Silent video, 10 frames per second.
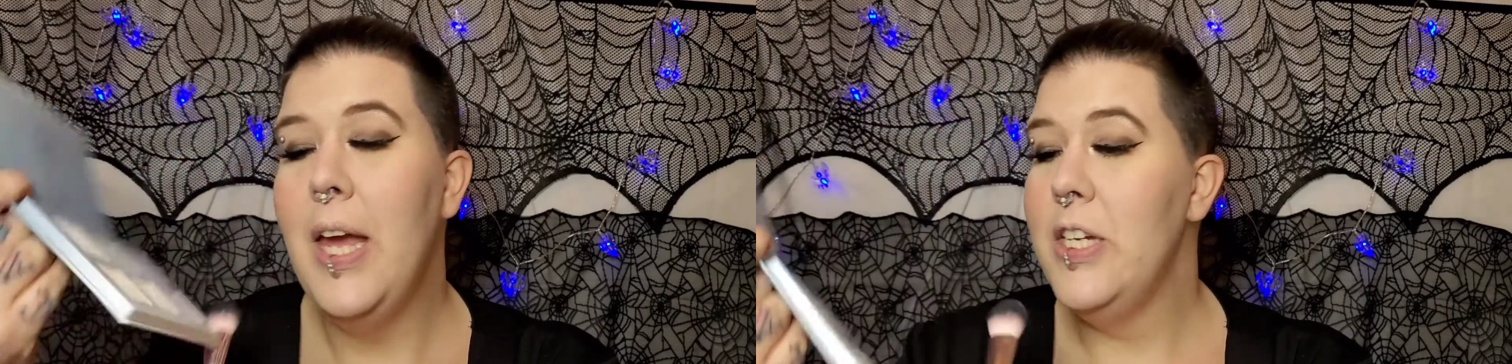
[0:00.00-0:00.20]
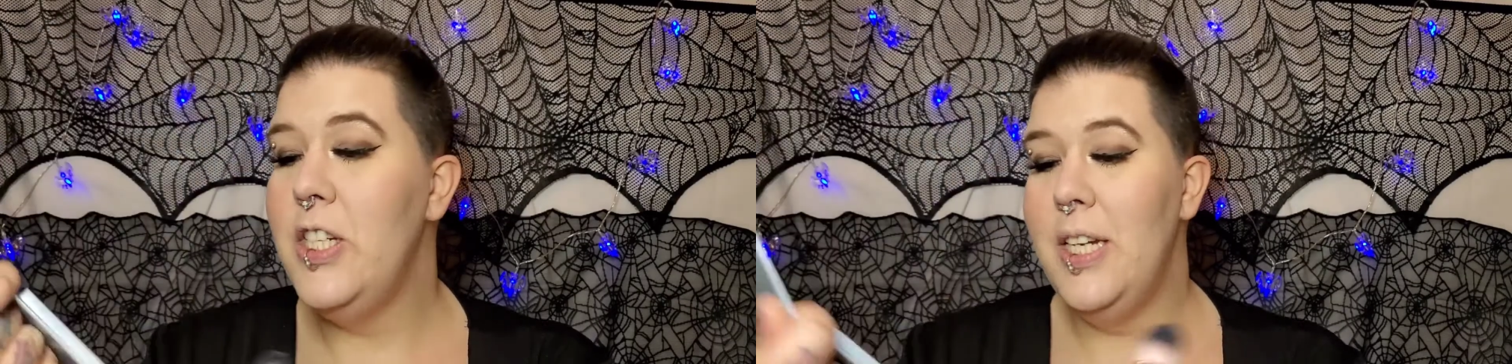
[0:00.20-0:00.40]

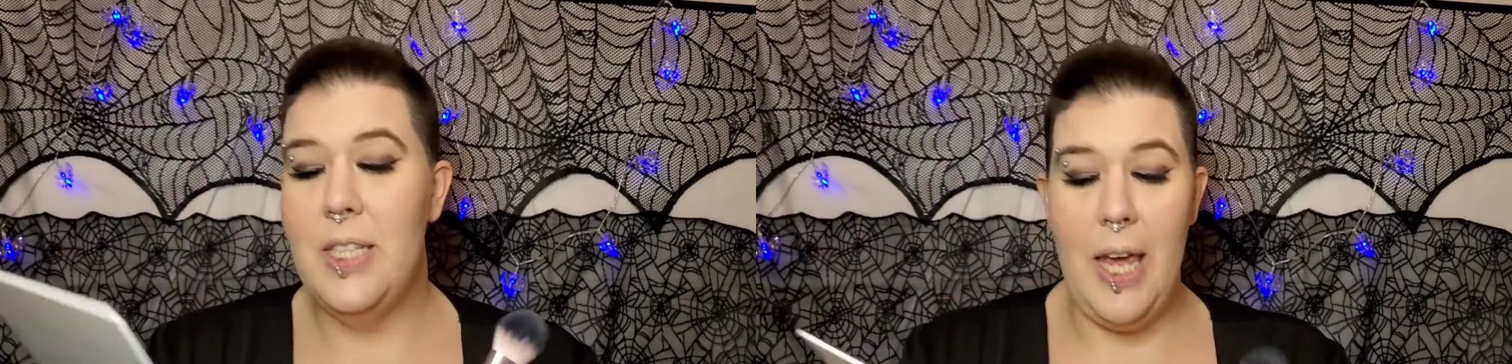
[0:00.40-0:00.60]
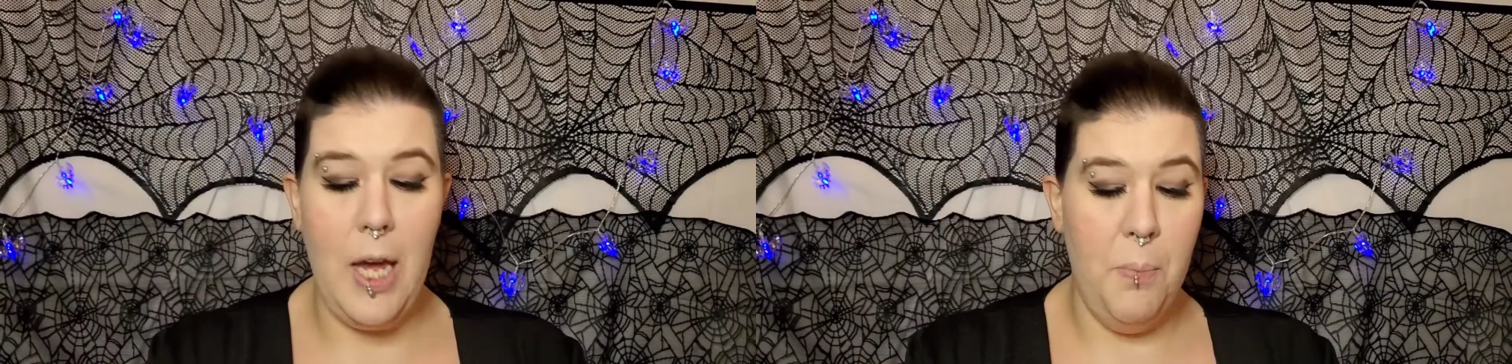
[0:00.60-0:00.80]
She
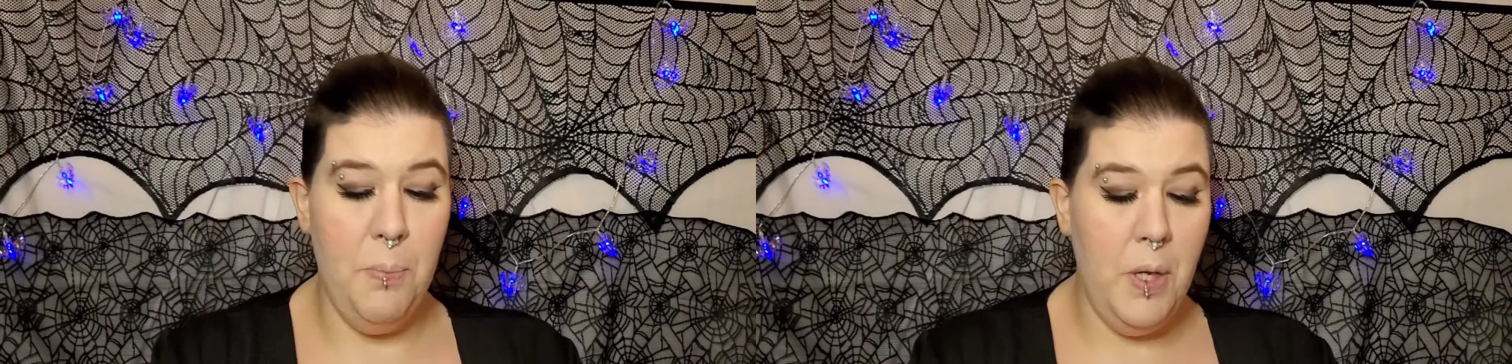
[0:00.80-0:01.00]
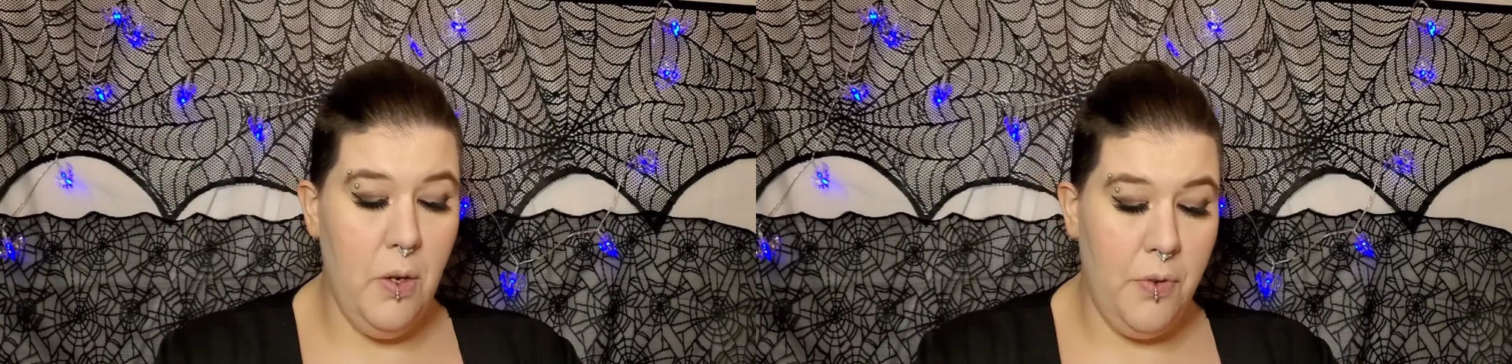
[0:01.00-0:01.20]
is like a
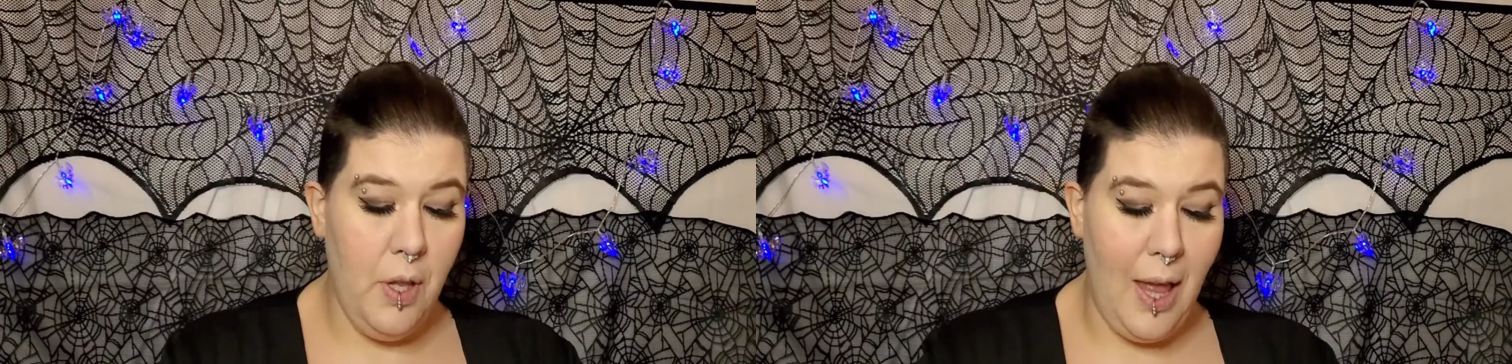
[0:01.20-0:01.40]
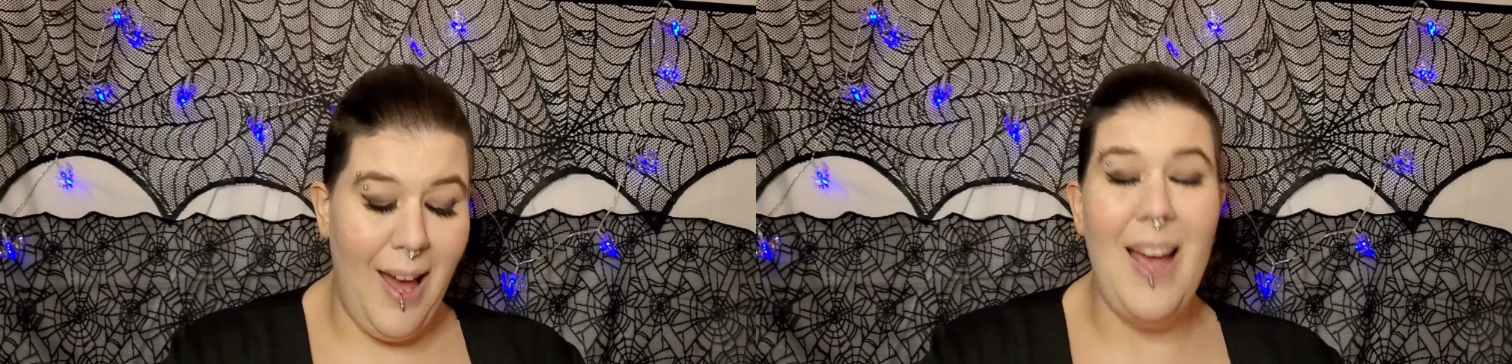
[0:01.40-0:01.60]

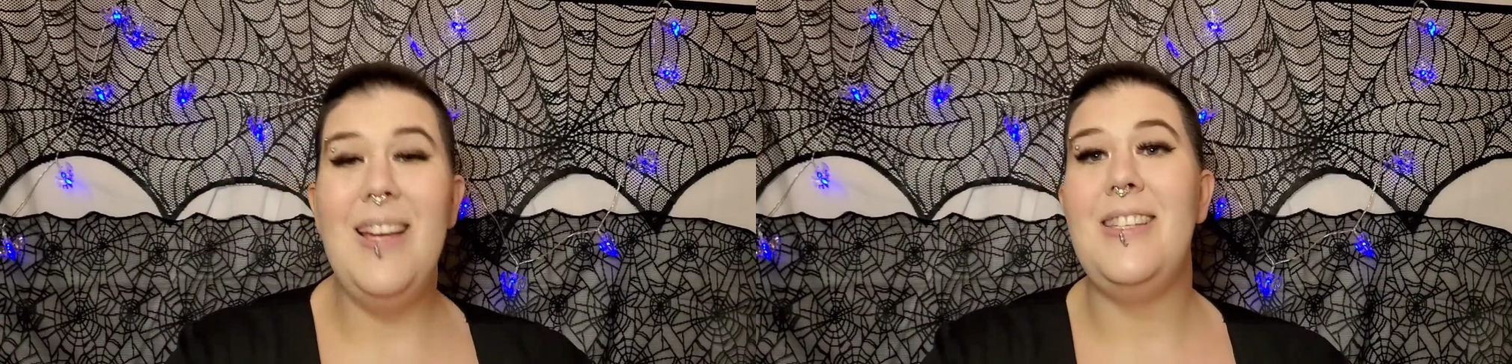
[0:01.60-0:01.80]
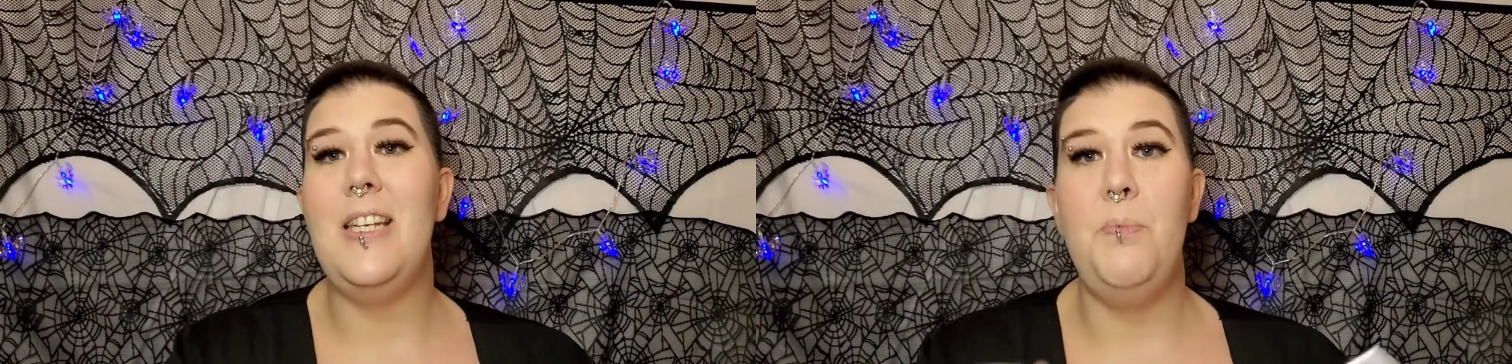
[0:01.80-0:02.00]
beautiful
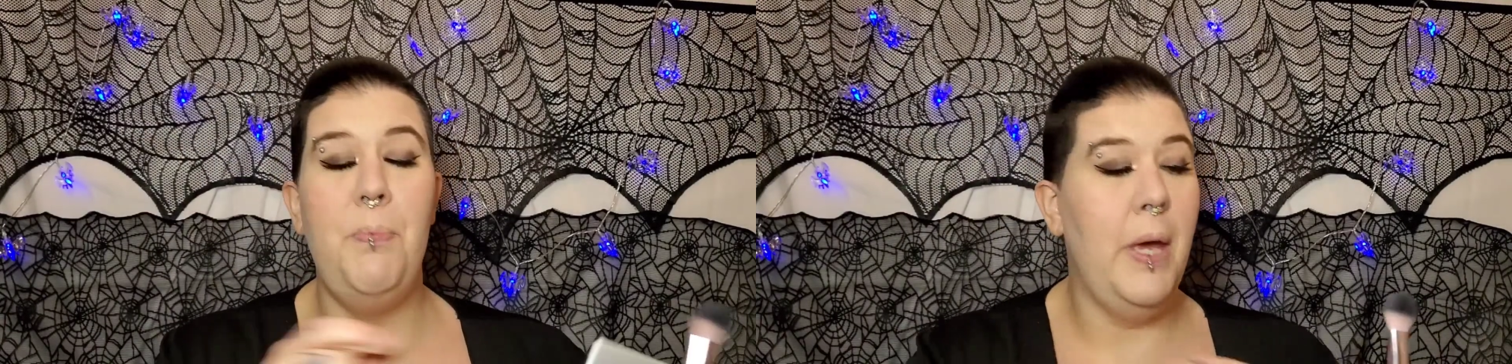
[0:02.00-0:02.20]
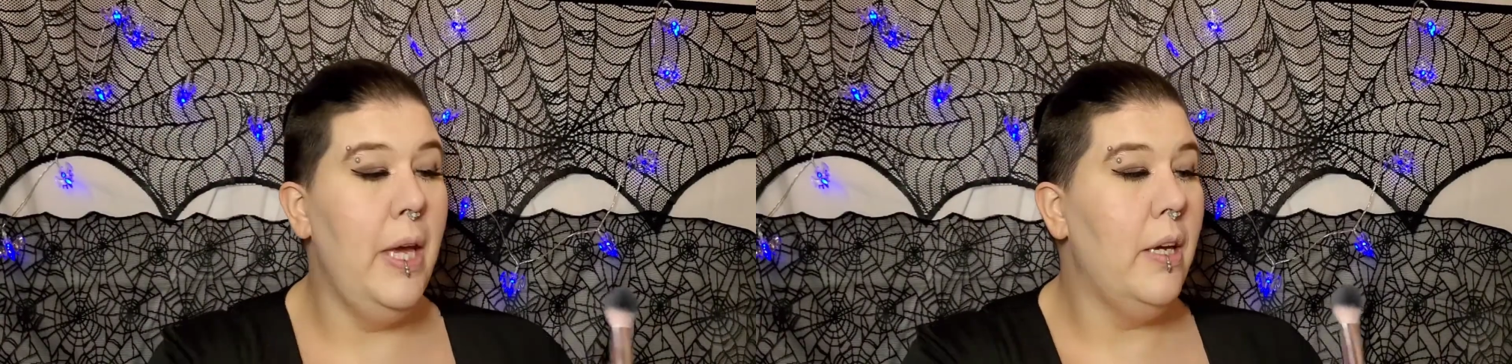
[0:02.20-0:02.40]
icy
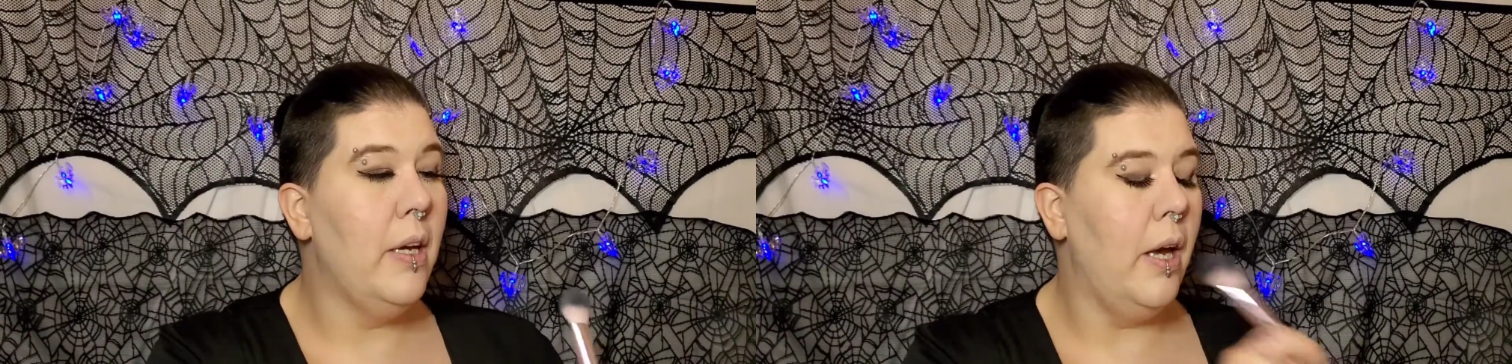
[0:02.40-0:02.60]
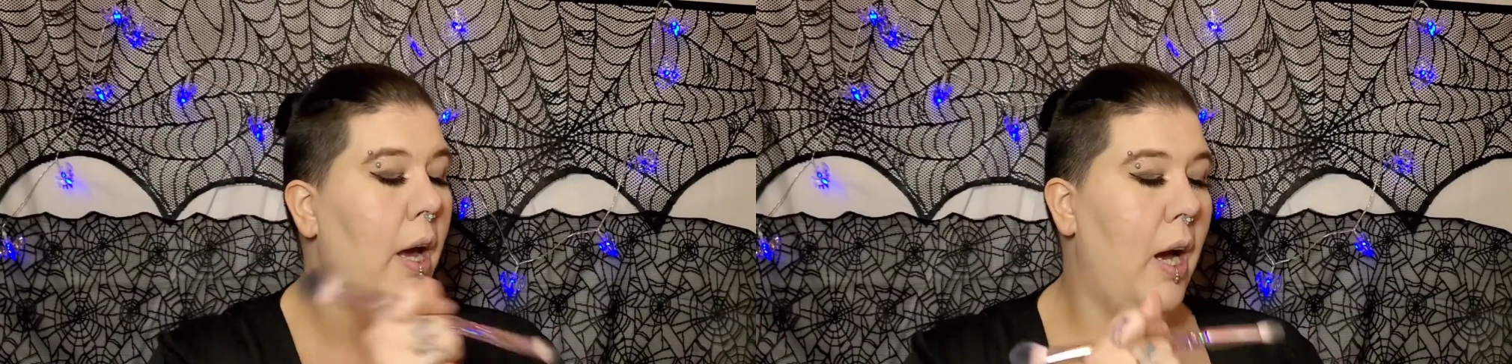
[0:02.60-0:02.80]
pink,